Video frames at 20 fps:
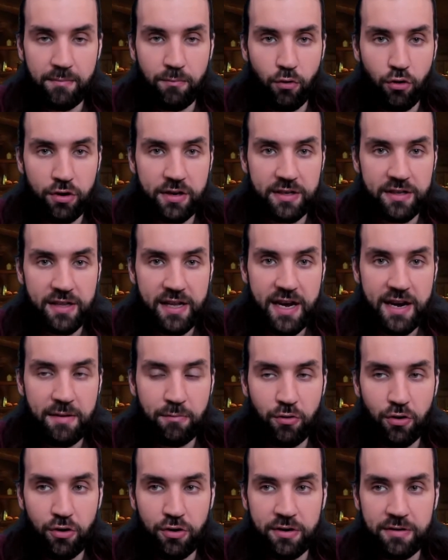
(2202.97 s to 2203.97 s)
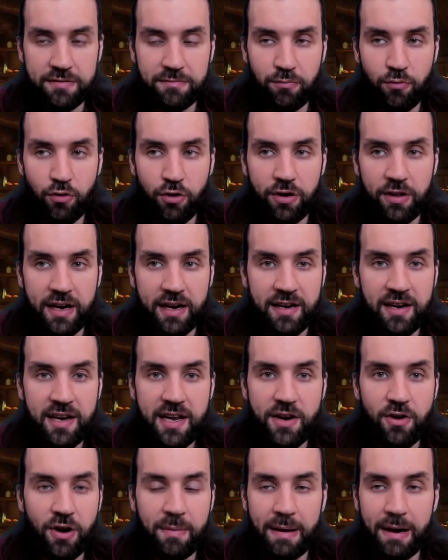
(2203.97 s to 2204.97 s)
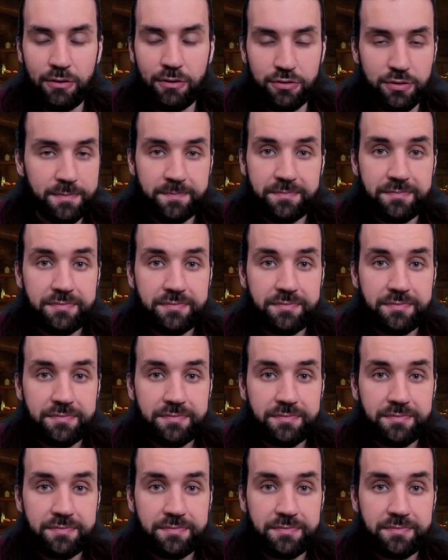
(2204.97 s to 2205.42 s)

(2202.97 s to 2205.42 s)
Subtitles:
more clear about